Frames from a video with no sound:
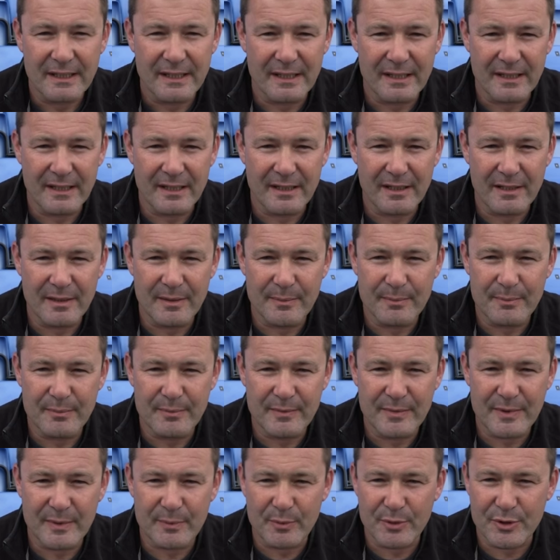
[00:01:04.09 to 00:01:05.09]
And
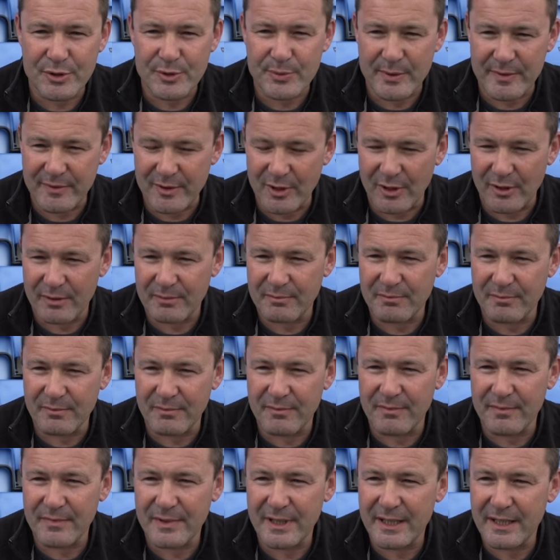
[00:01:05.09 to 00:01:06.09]
once we've got
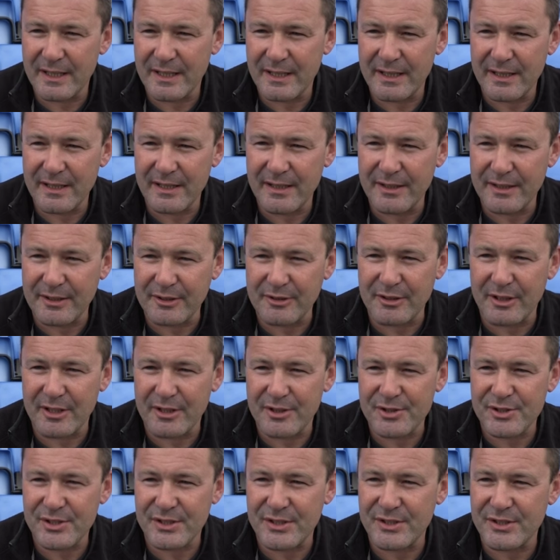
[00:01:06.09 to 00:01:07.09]
the
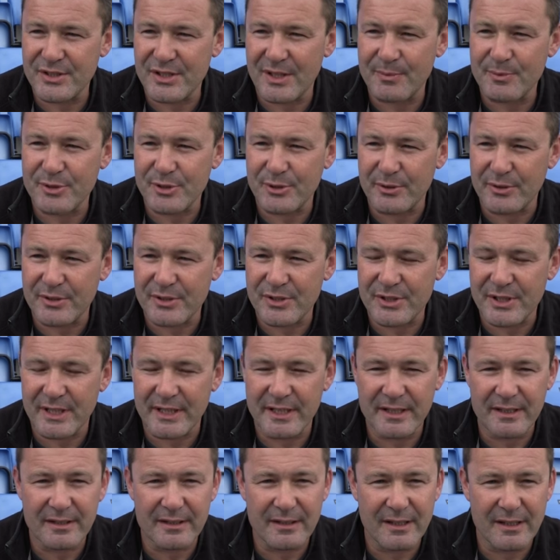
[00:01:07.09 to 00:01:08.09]
grass in some sort of
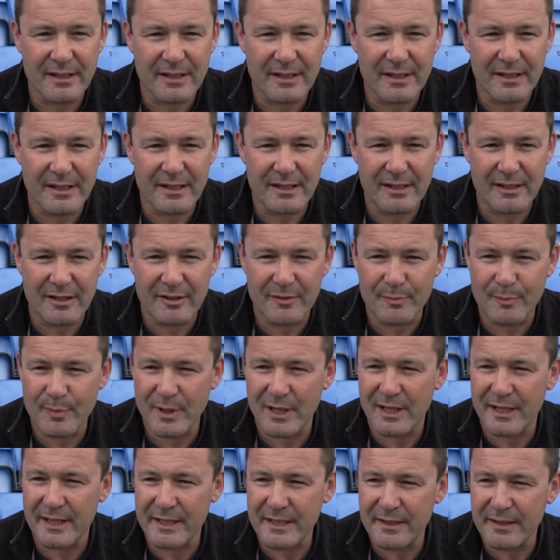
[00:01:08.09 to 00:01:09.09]
state of
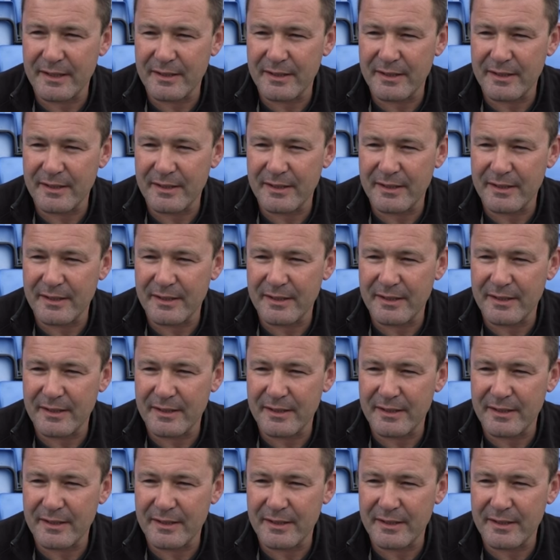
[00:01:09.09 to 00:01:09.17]
play,